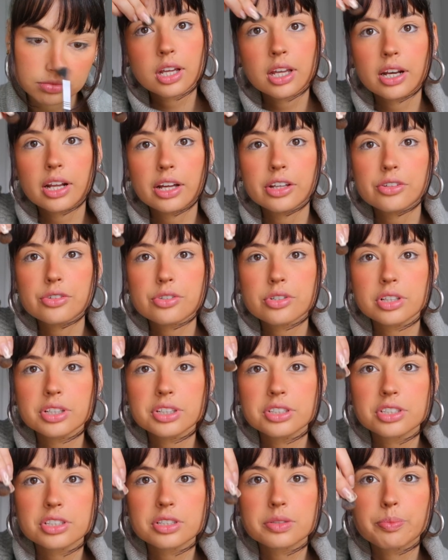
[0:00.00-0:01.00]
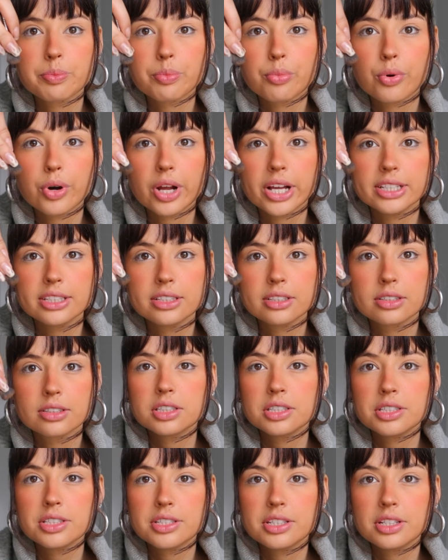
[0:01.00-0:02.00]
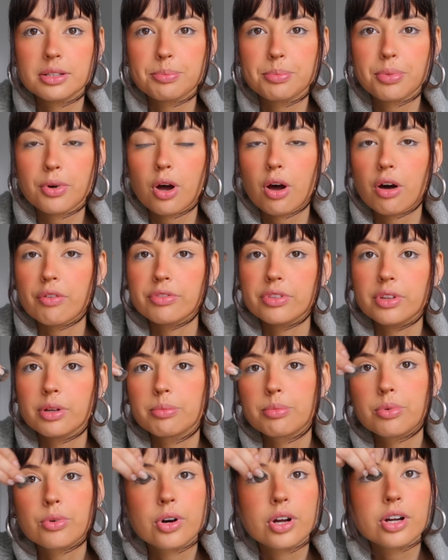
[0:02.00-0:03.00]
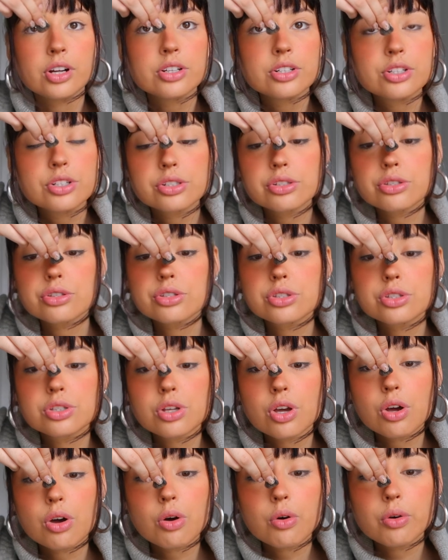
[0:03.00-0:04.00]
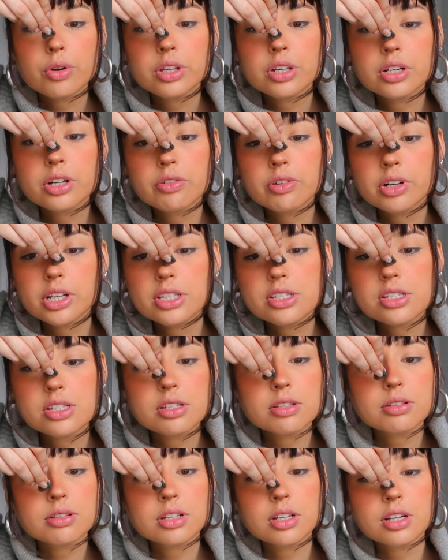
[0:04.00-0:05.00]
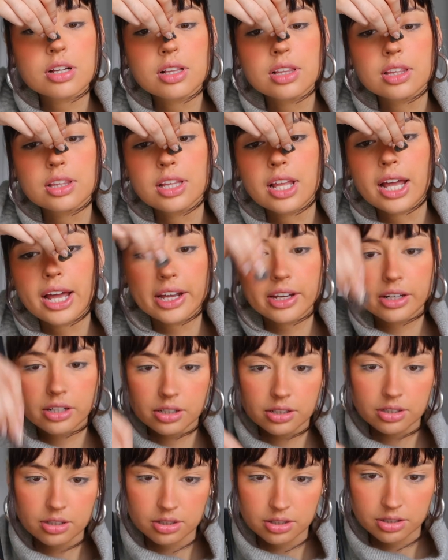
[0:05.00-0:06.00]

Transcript: And I usually just press the tip of the brush so it creates a line